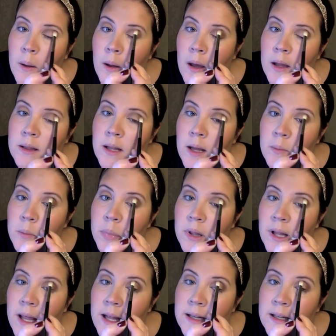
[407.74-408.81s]
and then
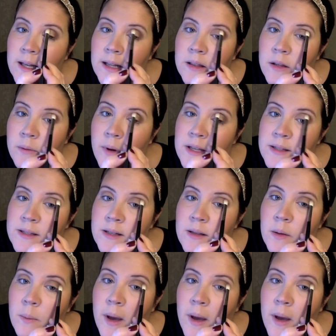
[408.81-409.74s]
blend it the rest of the